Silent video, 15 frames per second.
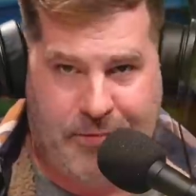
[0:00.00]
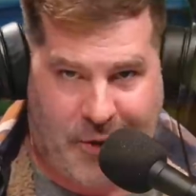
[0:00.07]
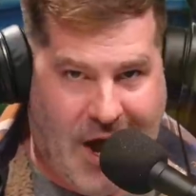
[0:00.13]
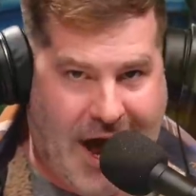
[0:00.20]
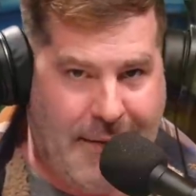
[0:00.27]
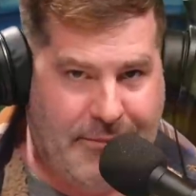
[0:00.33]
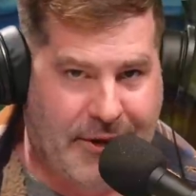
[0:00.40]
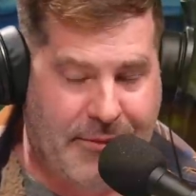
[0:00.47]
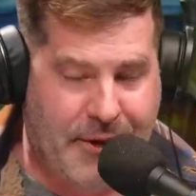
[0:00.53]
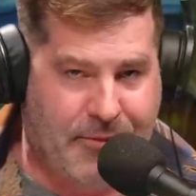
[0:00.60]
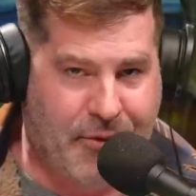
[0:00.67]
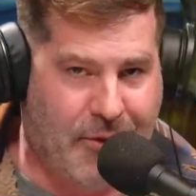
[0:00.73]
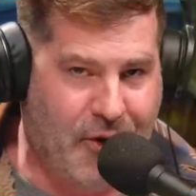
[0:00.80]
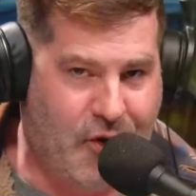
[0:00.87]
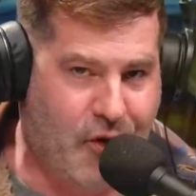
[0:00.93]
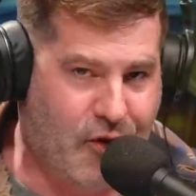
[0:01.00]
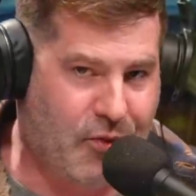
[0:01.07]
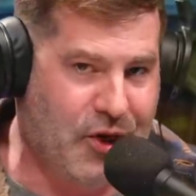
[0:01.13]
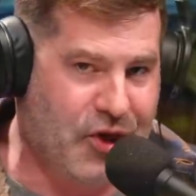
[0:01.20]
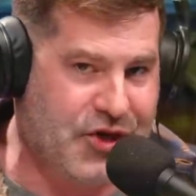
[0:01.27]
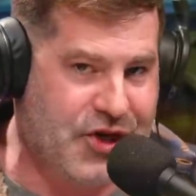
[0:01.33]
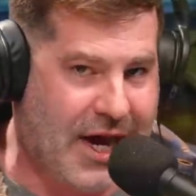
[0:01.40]
No problem. The promo code
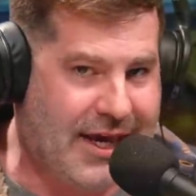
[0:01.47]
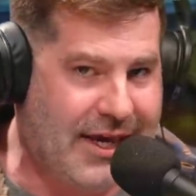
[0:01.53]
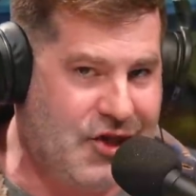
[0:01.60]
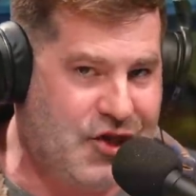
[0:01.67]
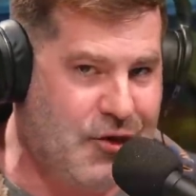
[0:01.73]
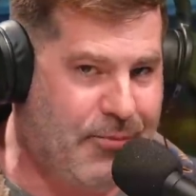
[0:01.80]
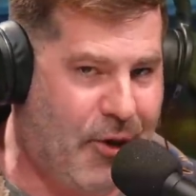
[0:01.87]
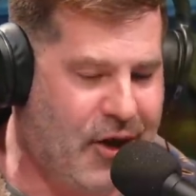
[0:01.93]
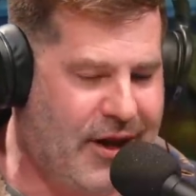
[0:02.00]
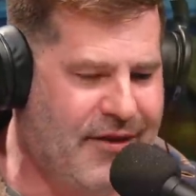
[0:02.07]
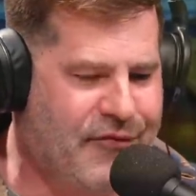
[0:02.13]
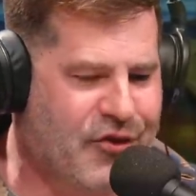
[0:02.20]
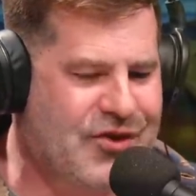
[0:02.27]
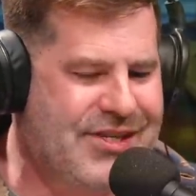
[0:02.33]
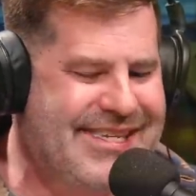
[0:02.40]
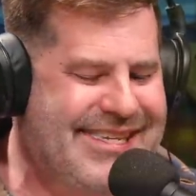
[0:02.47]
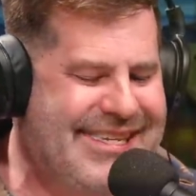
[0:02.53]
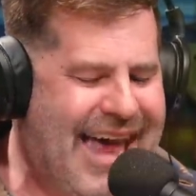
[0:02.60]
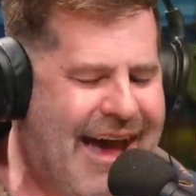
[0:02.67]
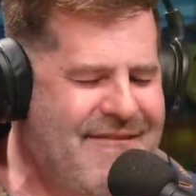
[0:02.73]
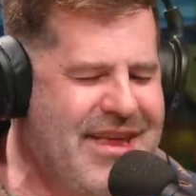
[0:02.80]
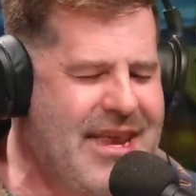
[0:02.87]
REALTALK gets you parking for
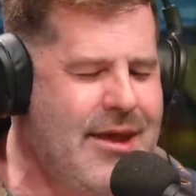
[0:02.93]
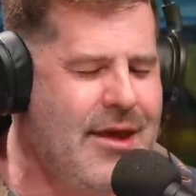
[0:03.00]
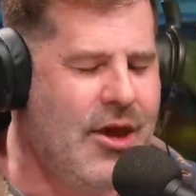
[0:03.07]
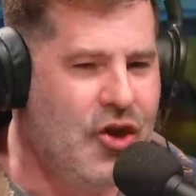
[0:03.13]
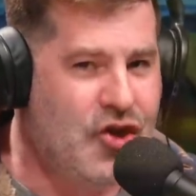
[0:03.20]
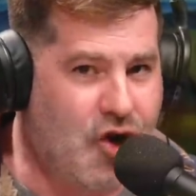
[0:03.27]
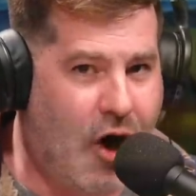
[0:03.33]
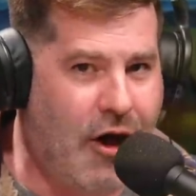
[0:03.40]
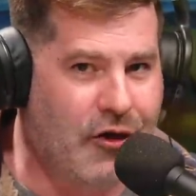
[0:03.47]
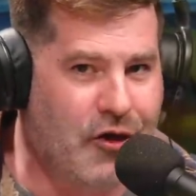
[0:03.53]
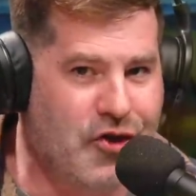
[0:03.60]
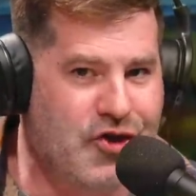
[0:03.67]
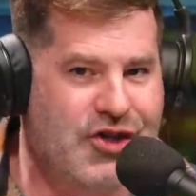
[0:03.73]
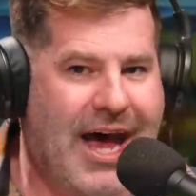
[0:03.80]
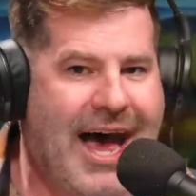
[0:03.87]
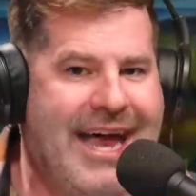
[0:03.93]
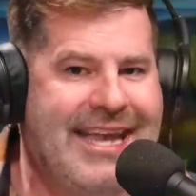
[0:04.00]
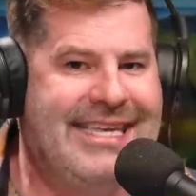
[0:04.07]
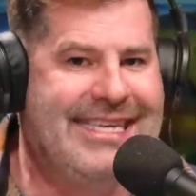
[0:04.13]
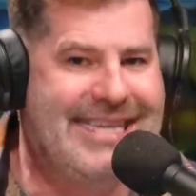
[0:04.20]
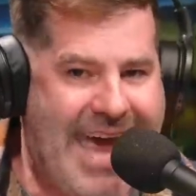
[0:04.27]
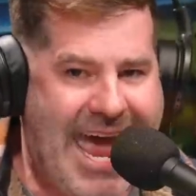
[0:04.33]
$7 a
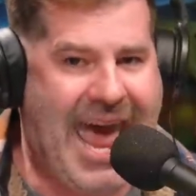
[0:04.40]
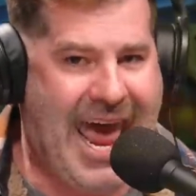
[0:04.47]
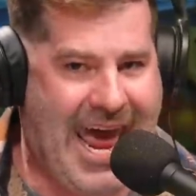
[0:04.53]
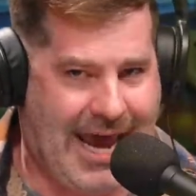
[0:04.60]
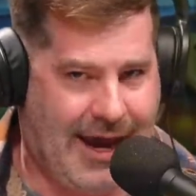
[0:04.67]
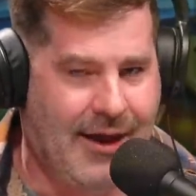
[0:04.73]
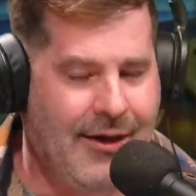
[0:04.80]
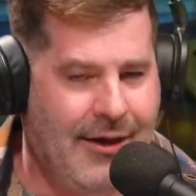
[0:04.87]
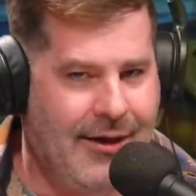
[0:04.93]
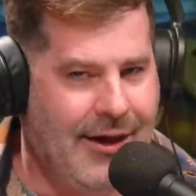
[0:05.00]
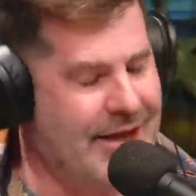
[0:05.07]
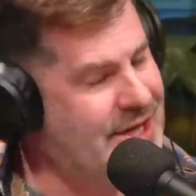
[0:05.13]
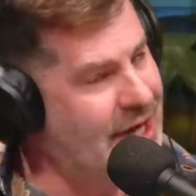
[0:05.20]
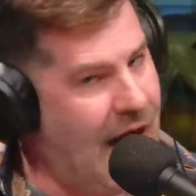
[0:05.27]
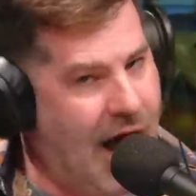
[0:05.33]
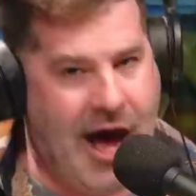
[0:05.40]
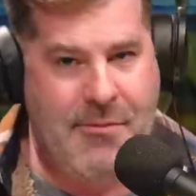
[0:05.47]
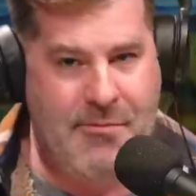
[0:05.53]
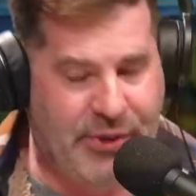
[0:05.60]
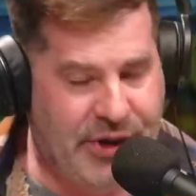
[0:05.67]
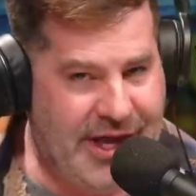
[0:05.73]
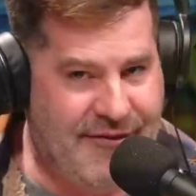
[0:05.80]
day. That's an
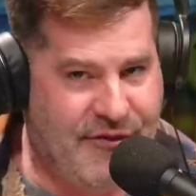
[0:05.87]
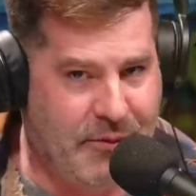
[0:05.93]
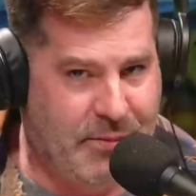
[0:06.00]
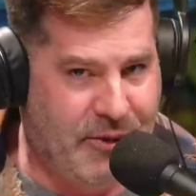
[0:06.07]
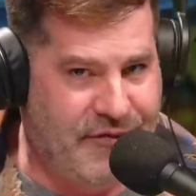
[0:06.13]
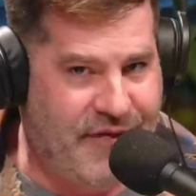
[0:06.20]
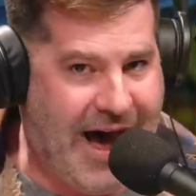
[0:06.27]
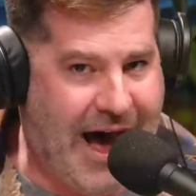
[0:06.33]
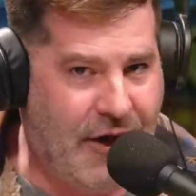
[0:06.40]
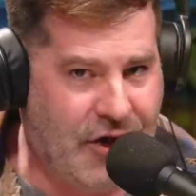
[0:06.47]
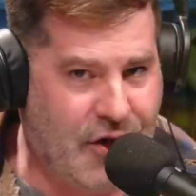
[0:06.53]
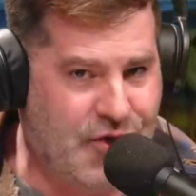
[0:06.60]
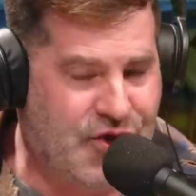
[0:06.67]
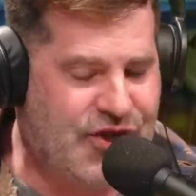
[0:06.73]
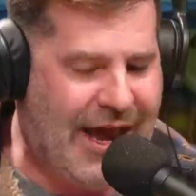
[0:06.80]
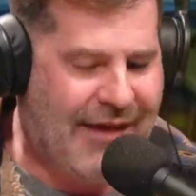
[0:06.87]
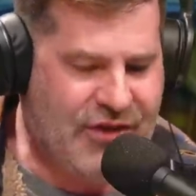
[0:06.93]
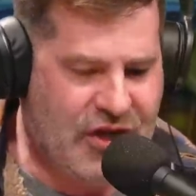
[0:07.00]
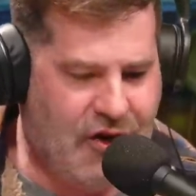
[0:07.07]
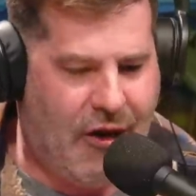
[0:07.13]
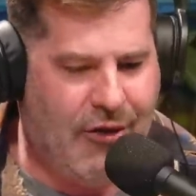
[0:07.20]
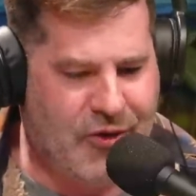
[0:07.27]
unbelievable value.
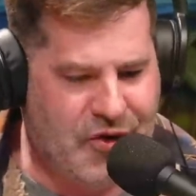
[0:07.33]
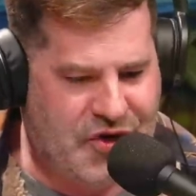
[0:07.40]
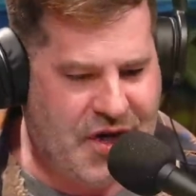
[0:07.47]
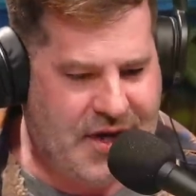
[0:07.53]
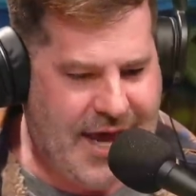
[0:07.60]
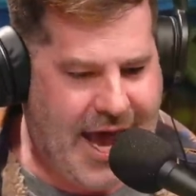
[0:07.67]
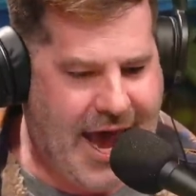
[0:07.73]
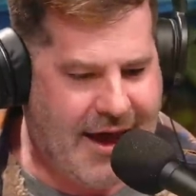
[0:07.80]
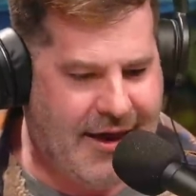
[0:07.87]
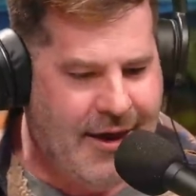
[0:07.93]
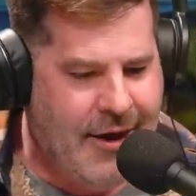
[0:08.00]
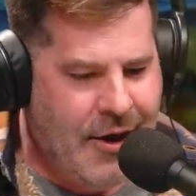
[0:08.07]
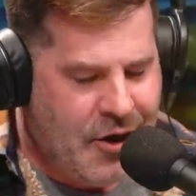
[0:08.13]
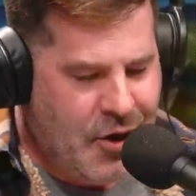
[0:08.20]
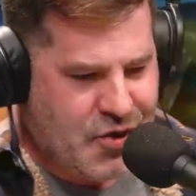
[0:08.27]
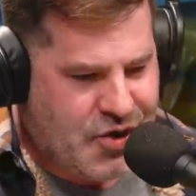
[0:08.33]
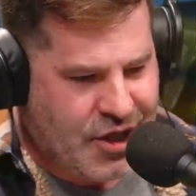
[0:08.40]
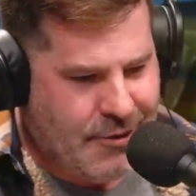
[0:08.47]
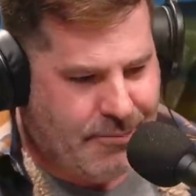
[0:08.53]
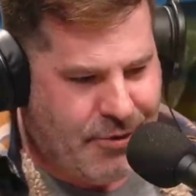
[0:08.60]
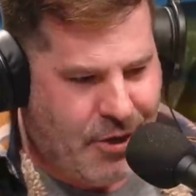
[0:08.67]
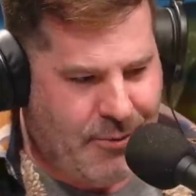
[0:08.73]
$7 a day
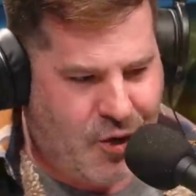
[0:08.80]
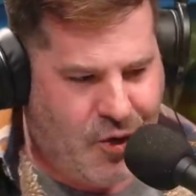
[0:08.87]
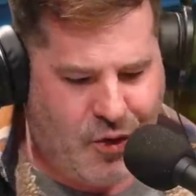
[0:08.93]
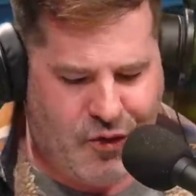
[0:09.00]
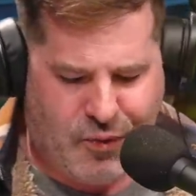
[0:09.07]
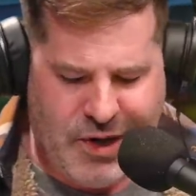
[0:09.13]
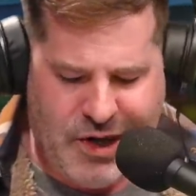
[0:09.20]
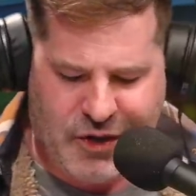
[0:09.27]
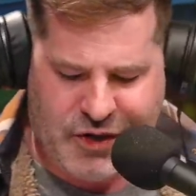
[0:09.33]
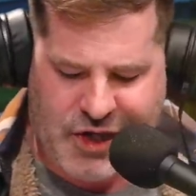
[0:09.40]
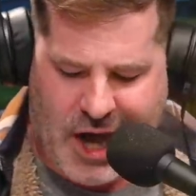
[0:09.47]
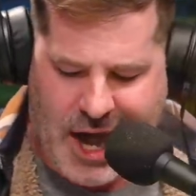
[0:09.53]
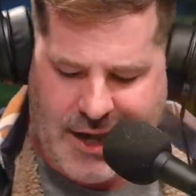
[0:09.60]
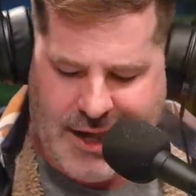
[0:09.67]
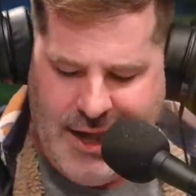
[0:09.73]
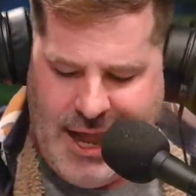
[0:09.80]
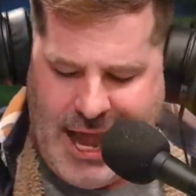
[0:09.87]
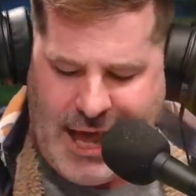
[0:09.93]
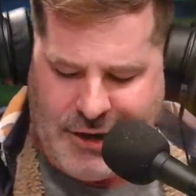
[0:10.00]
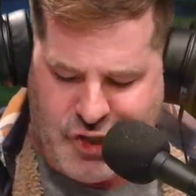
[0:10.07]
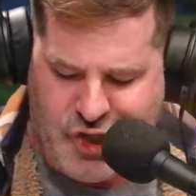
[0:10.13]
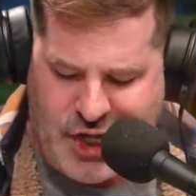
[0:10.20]
using the promo code REALTALK
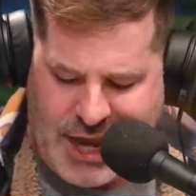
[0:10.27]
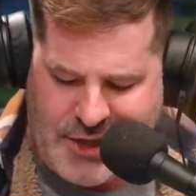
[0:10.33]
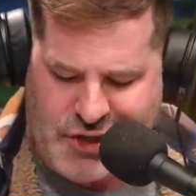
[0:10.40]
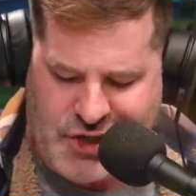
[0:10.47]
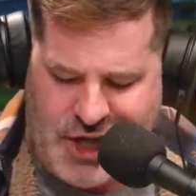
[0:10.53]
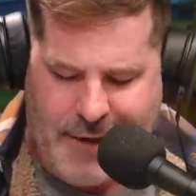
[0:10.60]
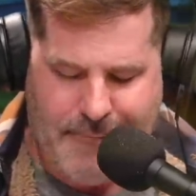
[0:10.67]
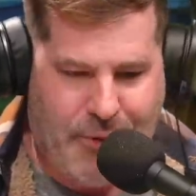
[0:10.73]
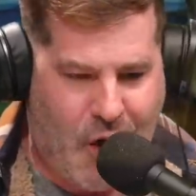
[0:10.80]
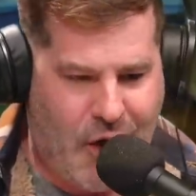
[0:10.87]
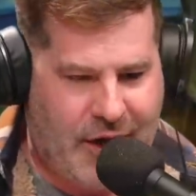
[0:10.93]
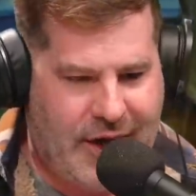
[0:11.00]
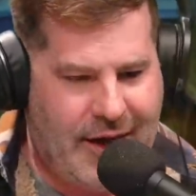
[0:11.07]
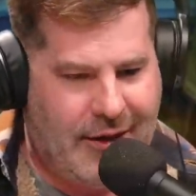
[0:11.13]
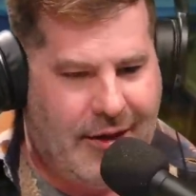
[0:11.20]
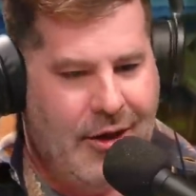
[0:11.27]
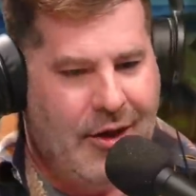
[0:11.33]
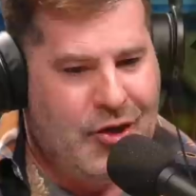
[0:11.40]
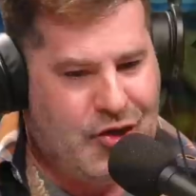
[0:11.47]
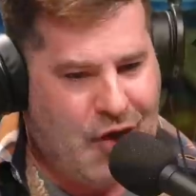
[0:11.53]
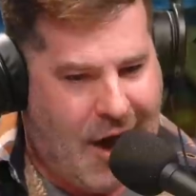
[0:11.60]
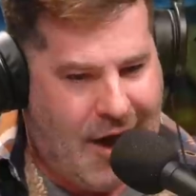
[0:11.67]
at
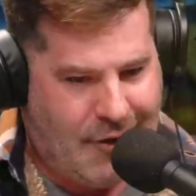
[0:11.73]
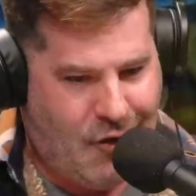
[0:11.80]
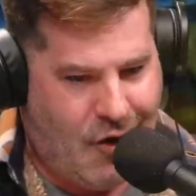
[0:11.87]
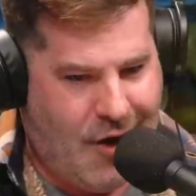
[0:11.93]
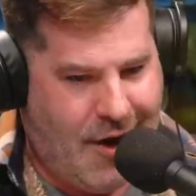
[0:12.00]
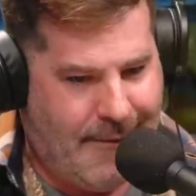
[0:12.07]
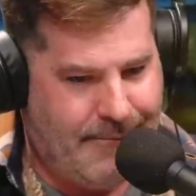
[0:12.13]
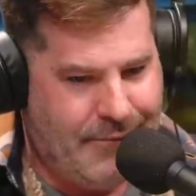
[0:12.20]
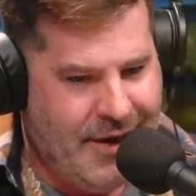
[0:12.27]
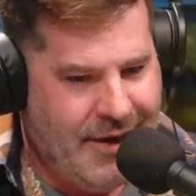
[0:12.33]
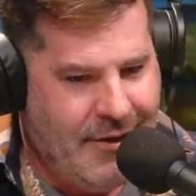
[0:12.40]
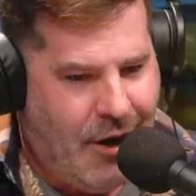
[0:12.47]
jetsetparking.com.